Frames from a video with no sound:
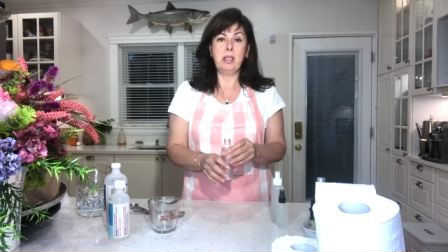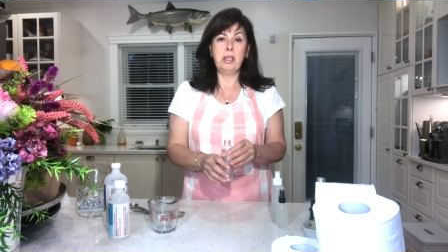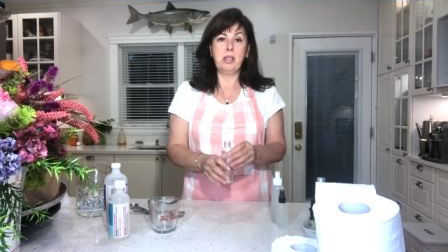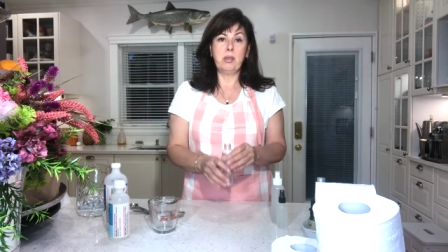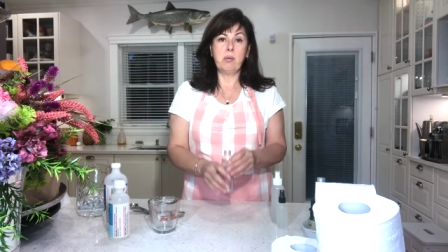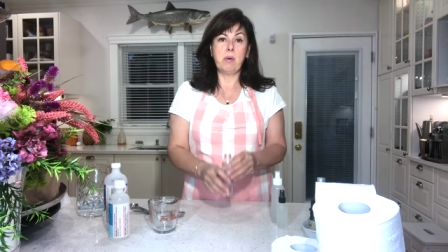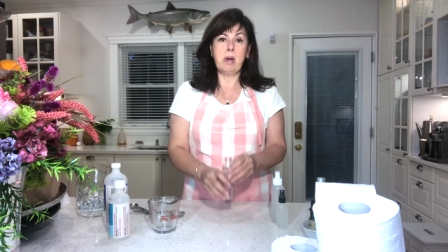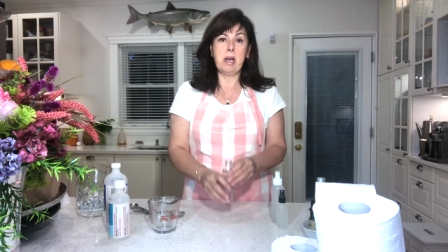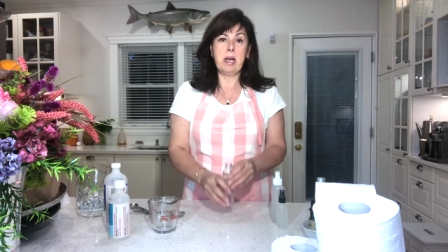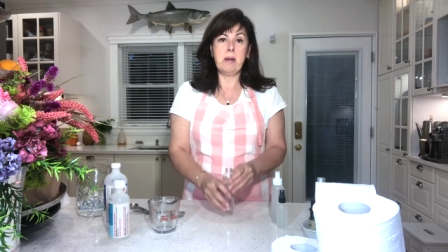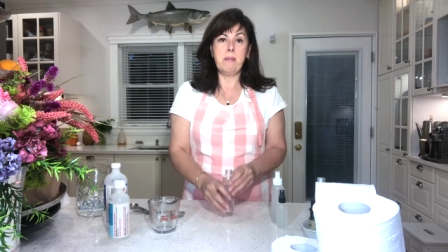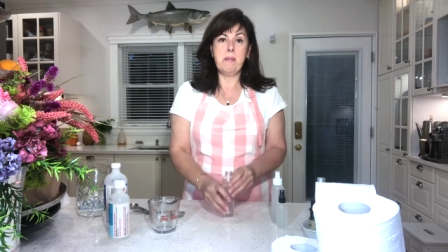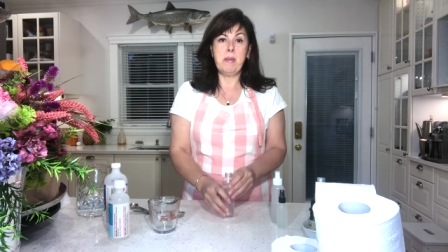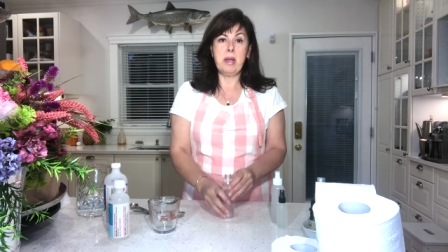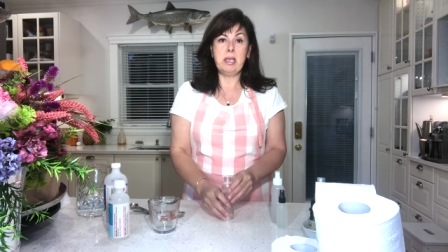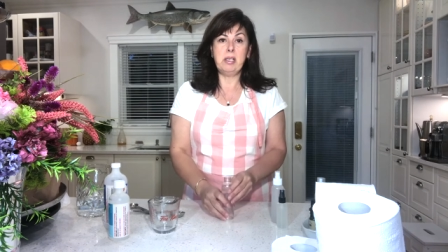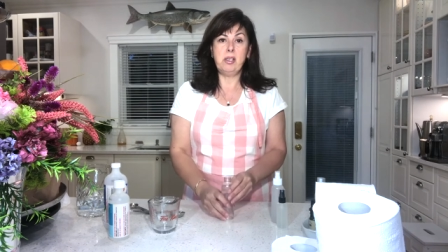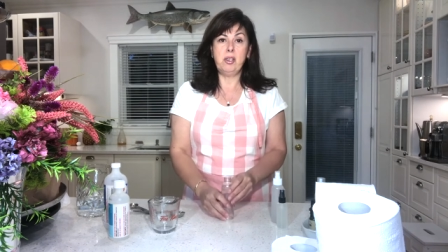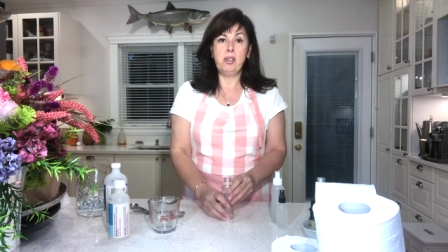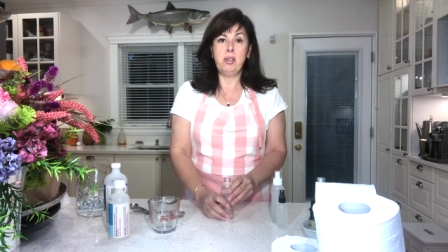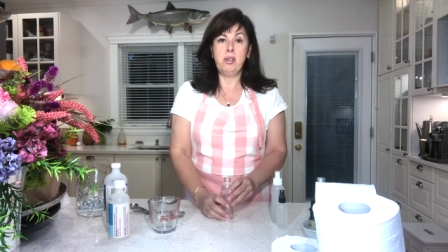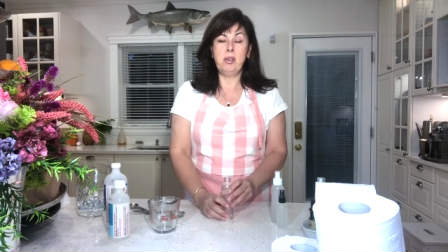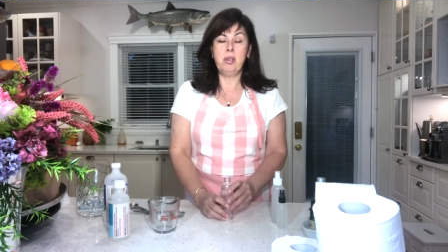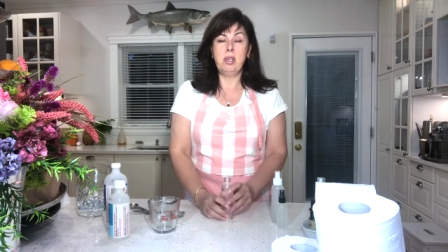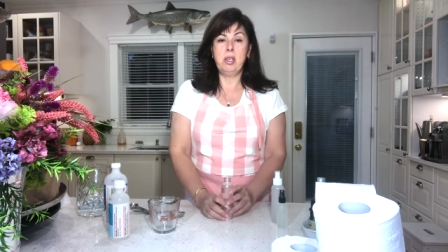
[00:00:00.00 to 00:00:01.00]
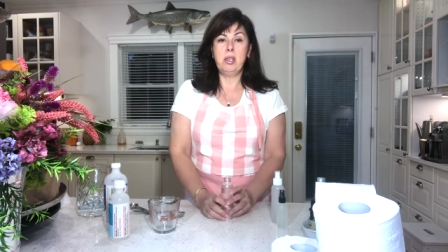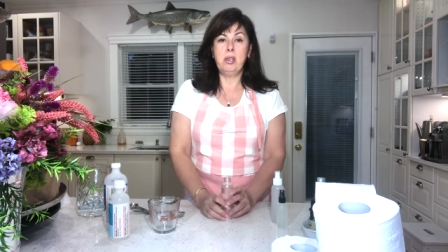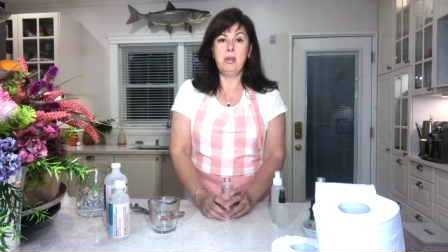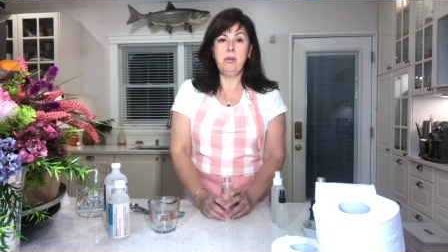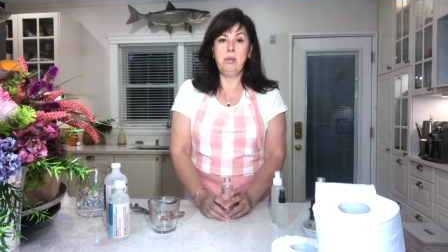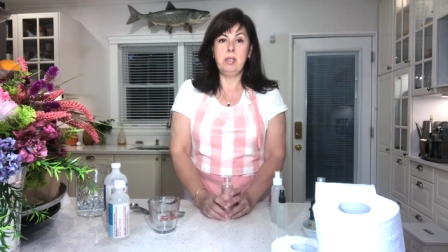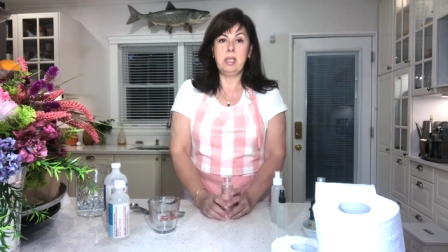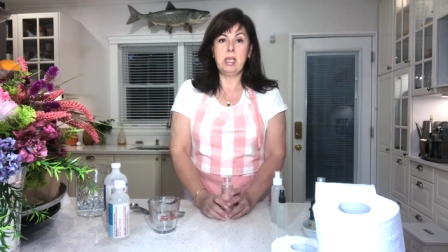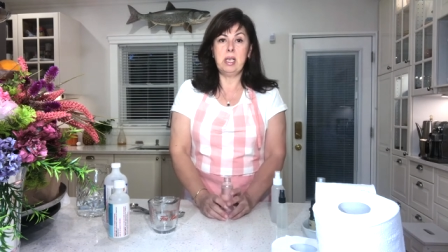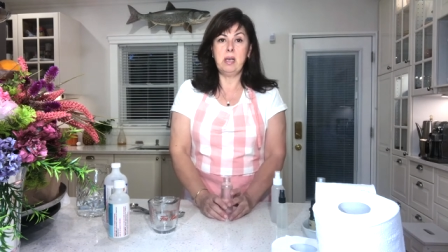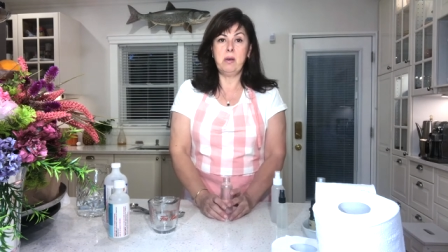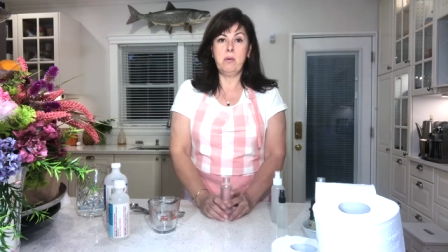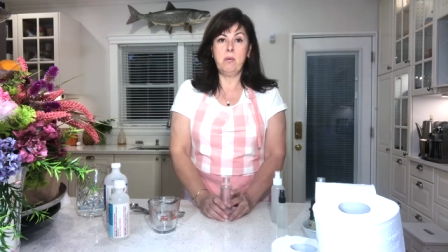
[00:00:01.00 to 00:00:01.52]
it's recommended you can
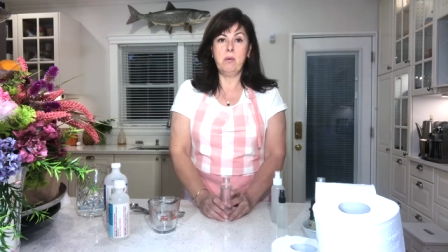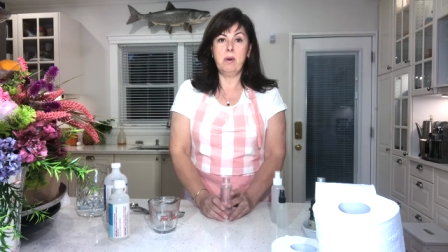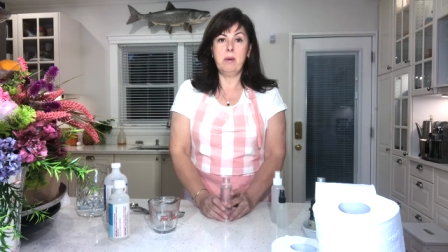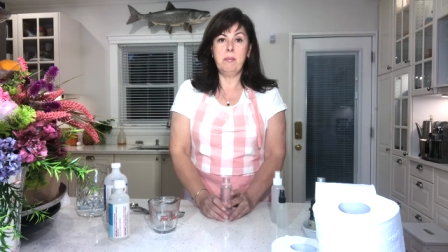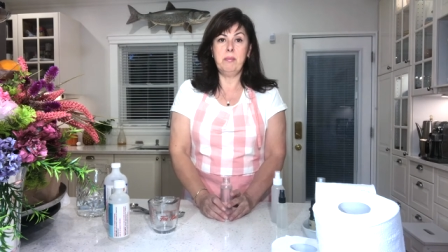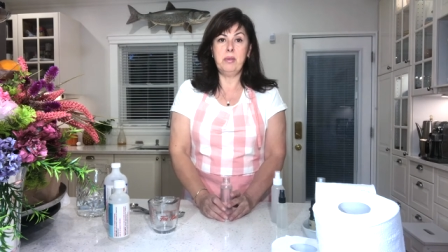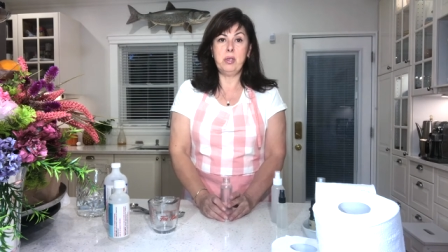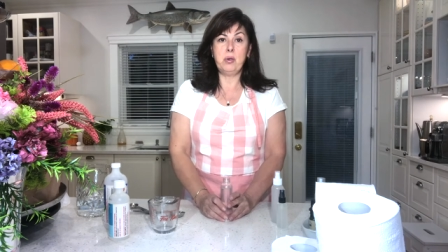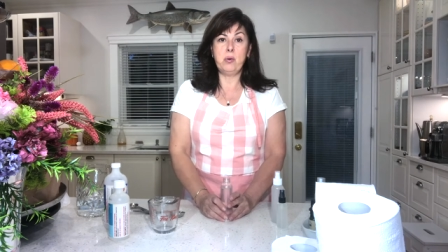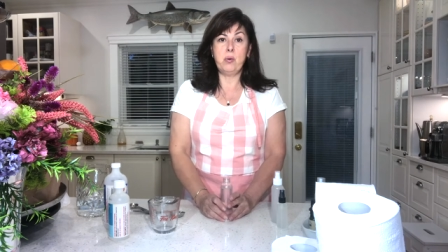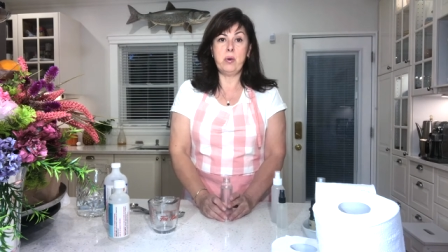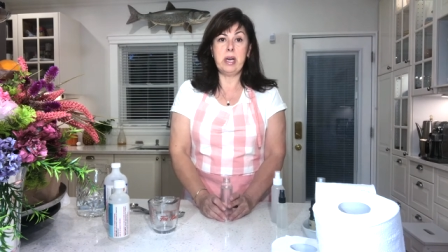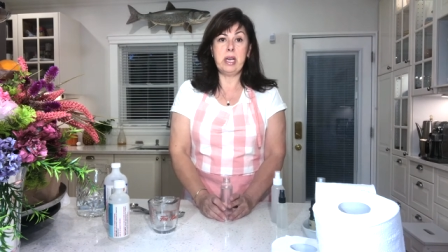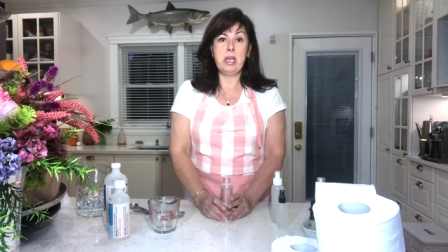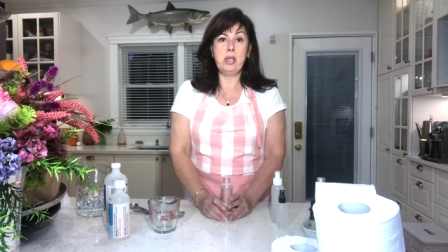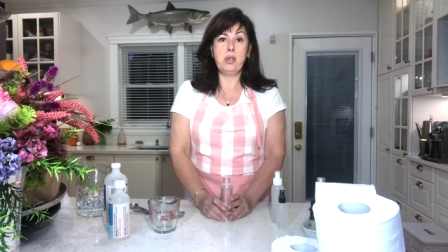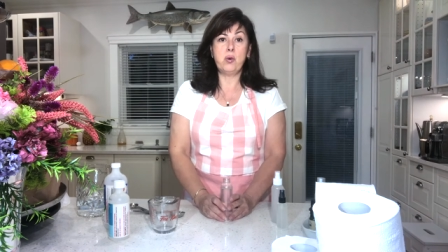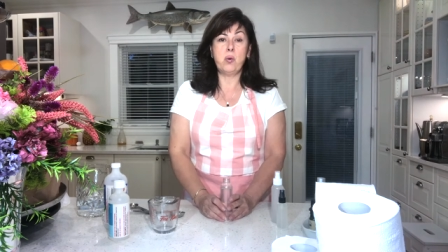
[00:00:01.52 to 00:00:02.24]
use anywhere between